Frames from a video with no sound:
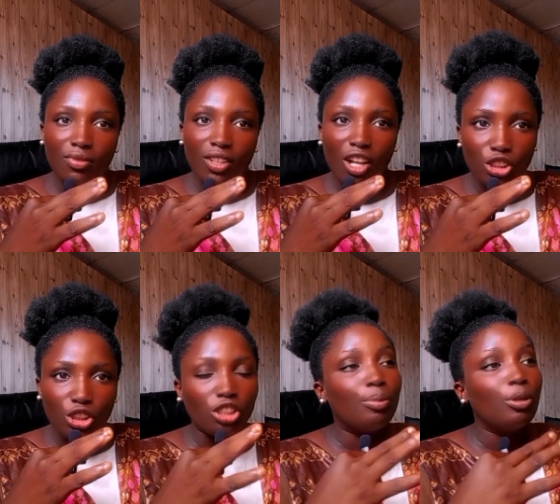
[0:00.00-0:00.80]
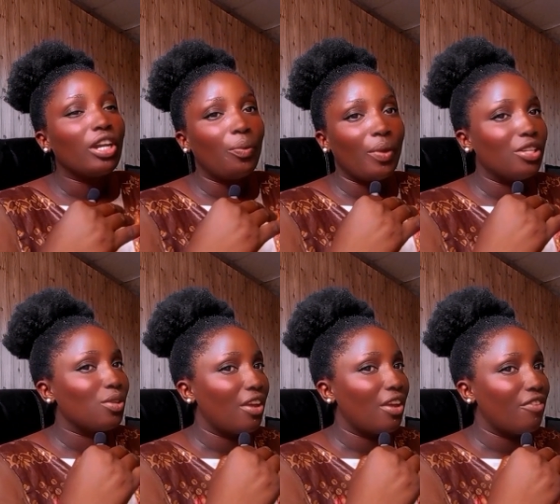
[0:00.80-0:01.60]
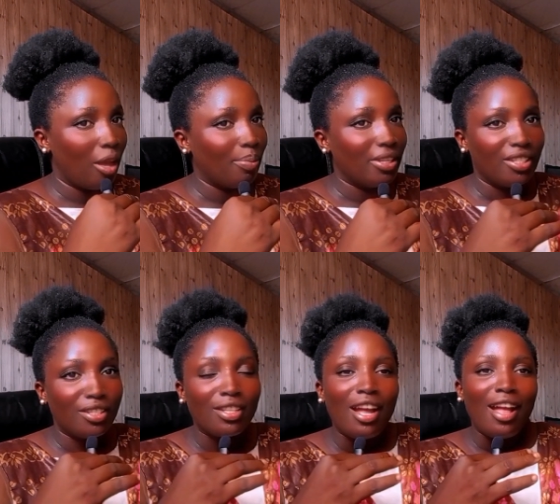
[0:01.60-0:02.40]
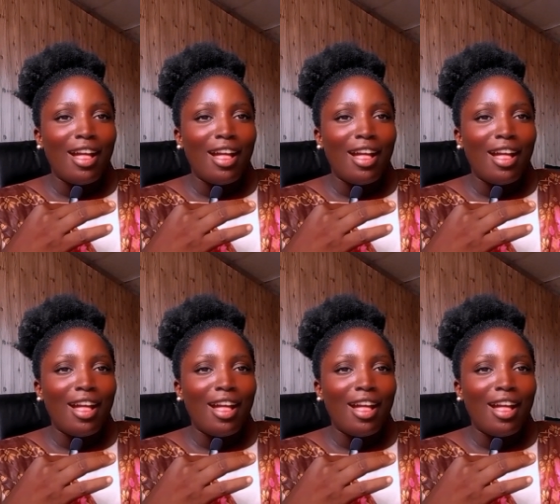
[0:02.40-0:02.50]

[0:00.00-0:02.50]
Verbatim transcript: church but you can wear it to every other places